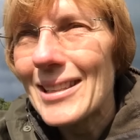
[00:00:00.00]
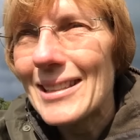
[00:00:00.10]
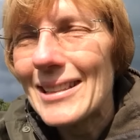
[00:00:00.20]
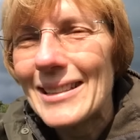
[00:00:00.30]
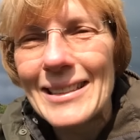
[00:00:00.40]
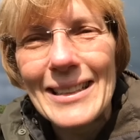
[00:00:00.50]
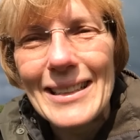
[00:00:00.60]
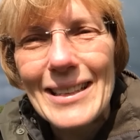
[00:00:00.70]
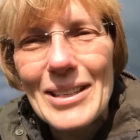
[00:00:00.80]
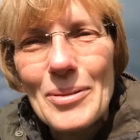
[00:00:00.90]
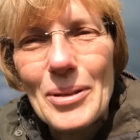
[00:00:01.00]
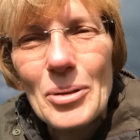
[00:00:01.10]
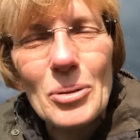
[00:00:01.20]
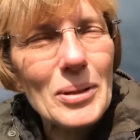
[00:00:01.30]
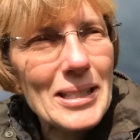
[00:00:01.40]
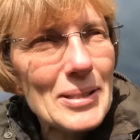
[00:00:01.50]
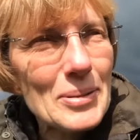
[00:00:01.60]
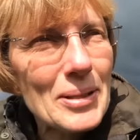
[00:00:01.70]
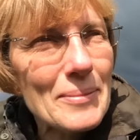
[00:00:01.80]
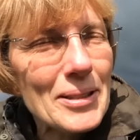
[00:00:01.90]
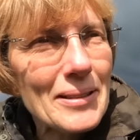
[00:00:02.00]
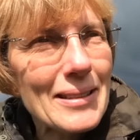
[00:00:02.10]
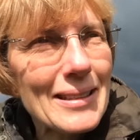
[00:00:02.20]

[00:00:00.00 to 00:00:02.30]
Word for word: Uh, always saw him on,